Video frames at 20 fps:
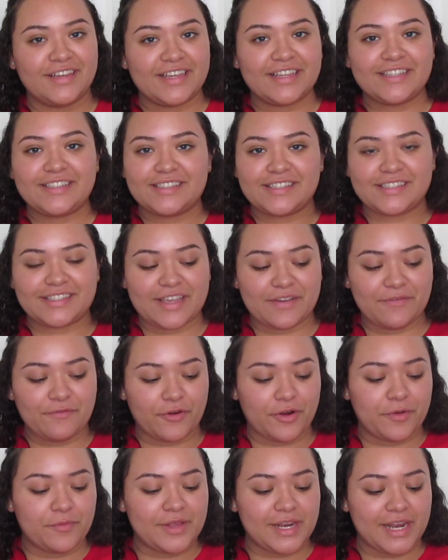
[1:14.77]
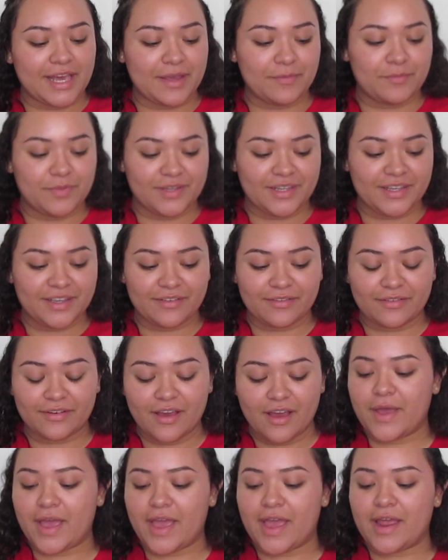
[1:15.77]
it's the same formula, I believe.
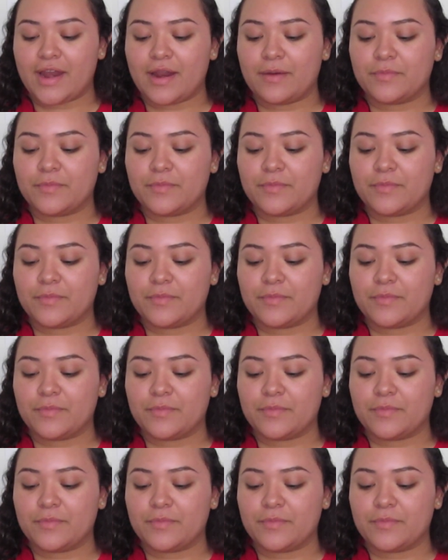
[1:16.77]
And